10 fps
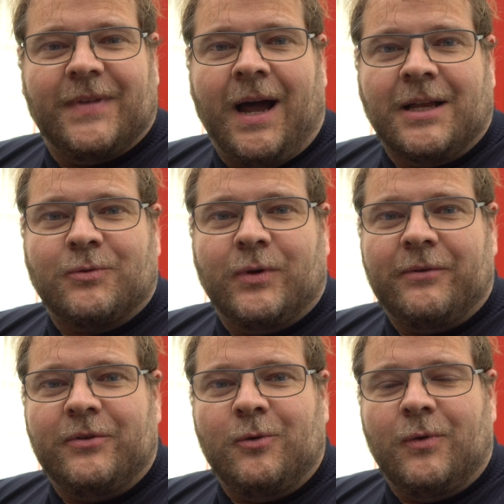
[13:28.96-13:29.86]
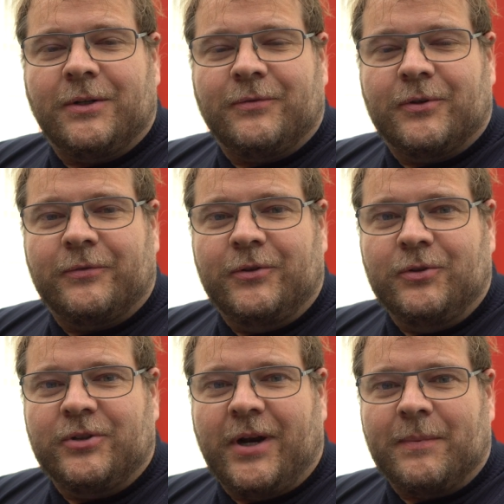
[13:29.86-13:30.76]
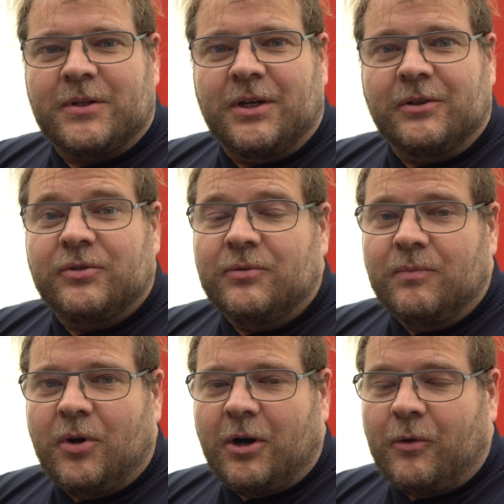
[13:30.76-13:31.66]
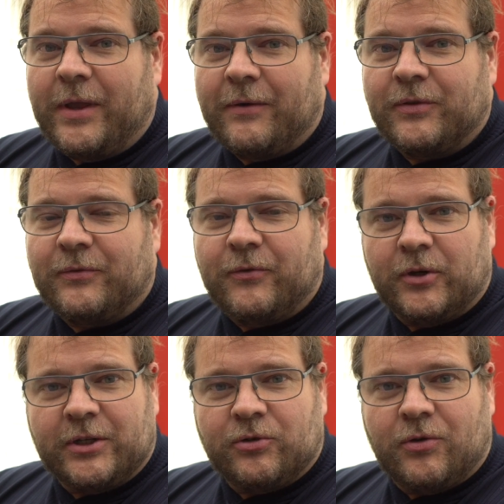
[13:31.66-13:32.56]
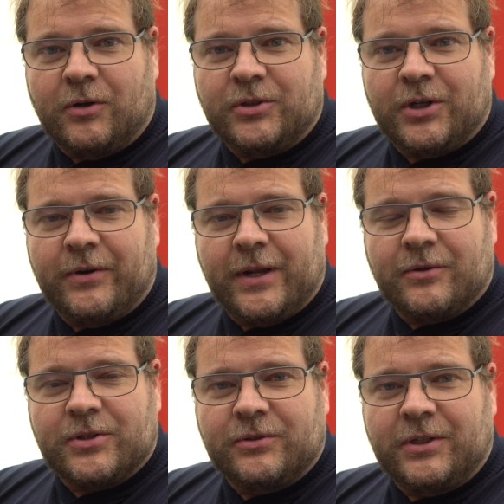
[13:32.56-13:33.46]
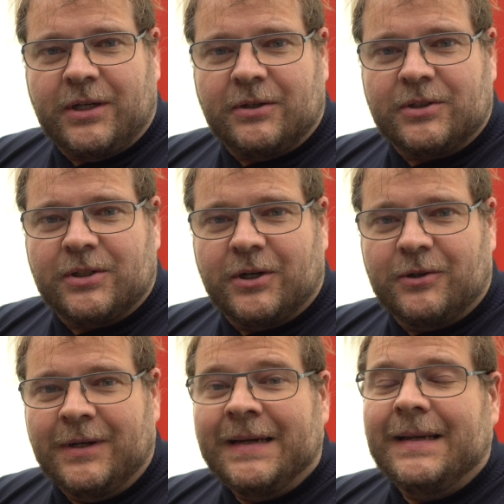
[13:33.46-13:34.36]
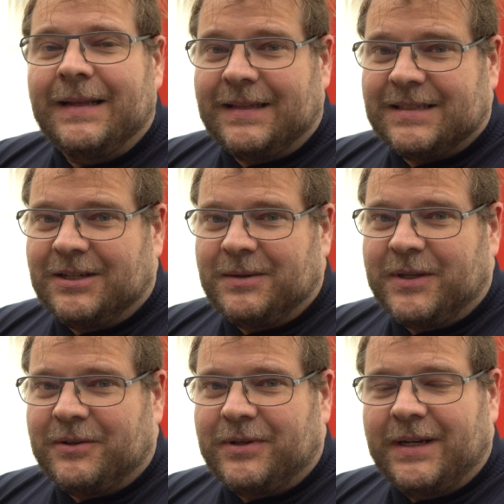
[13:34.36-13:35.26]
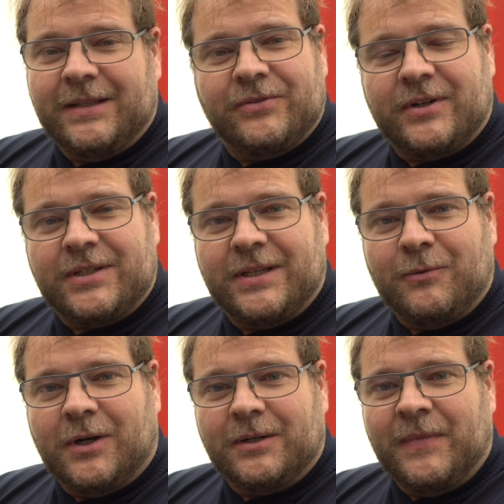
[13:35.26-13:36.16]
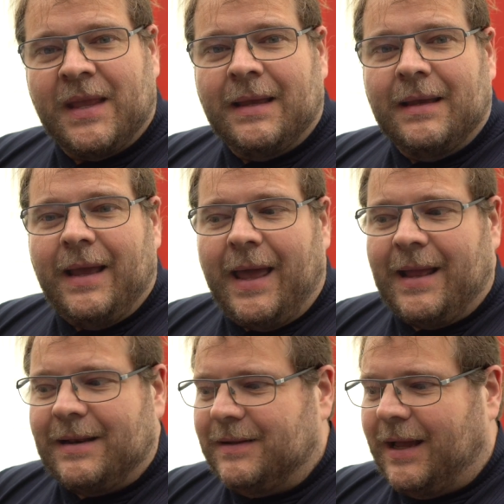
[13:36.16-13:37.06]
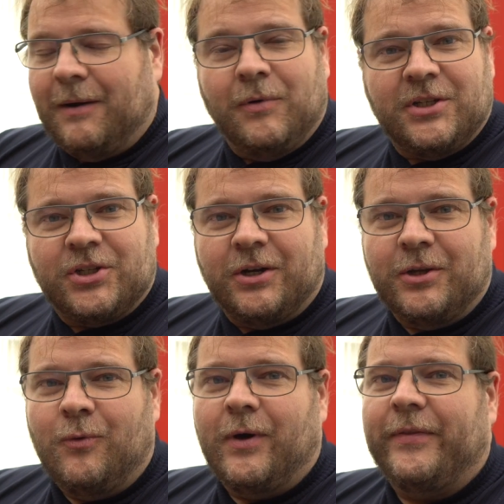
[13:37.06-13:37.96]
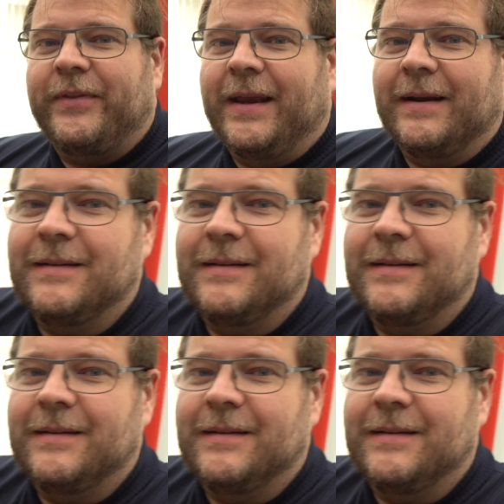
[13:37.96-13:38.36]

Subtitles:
ask whatever you want for a future episode. Tomorrow we have the Photics Roadshow in our studio, so that's gonna be a really interesting one. And I want to show you one thing.